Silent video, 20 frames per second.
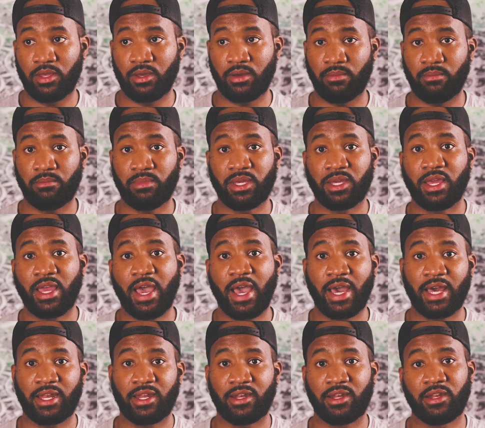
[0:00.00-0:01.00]
them be
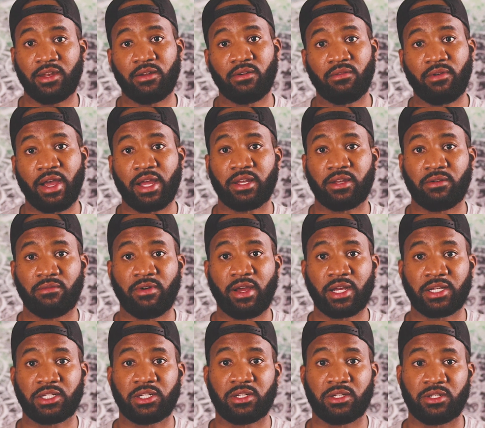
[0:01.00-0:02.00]
guided in the right
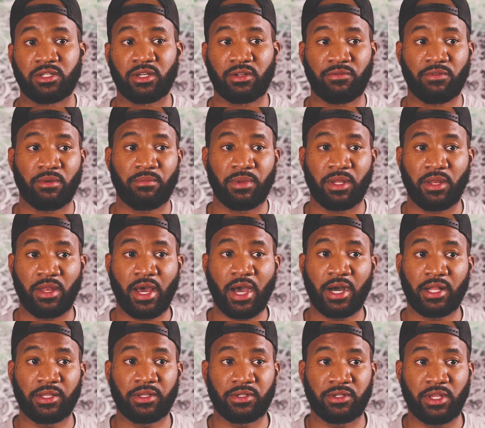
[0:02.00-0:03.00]
direction, just from the
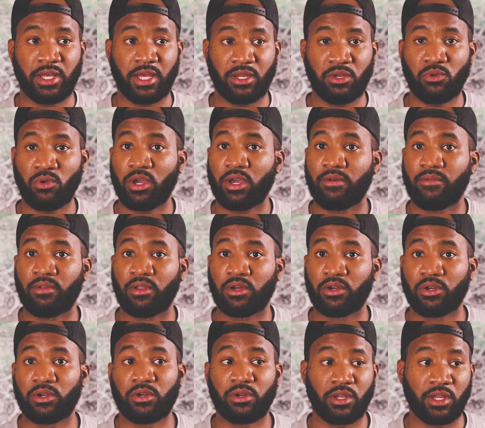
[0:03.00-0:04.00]
knowledge that you have
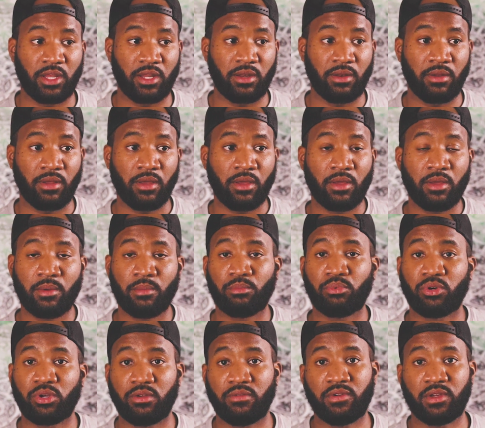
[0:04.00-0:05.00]
learned in
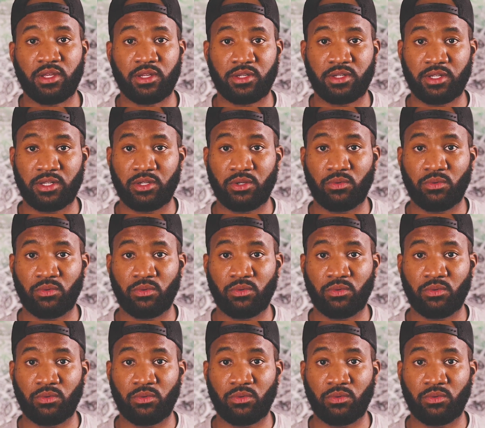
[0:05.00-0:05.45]
previous